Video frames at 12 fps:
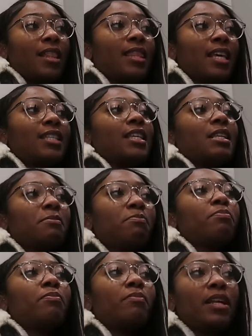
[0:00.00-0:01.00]
this is
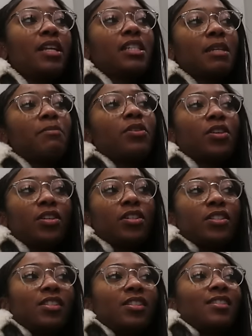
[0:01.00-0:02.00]
literally
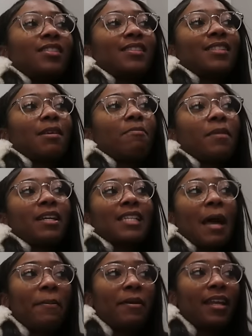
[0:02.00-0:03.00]
because something's
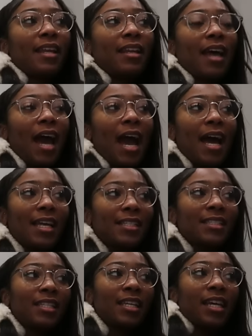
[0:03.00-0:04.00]
happening
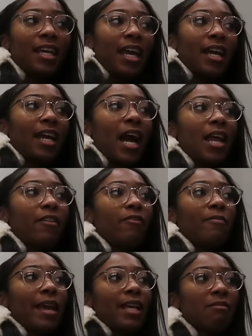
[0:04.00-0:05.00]
and it kind of
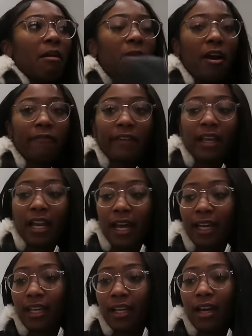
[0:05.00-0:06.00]
makes my birthday
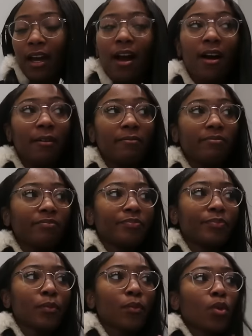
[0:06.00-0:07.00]
like
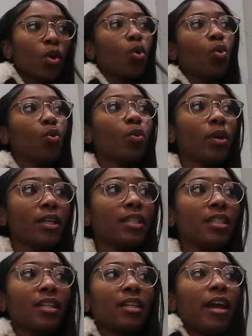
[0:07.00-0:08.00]

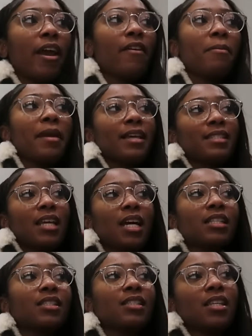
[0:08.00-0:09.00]
awkward, if that makes
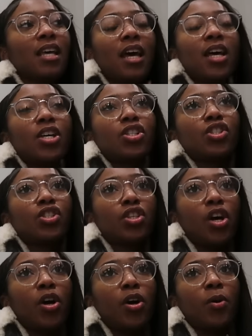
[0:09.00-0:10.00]
sense.
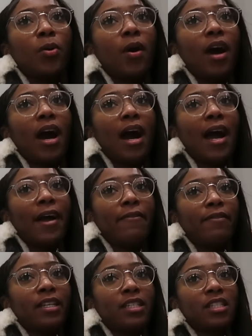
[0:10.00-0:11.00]
So
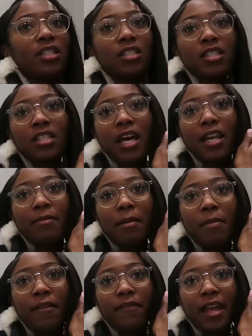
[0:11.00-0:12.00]
I've literally just decided on my
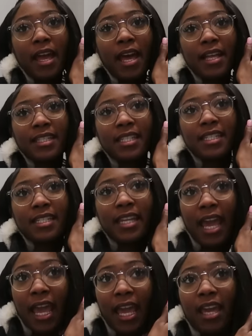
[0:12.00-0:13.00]
birthday hair
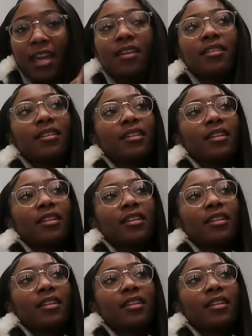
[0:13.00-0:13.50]
today,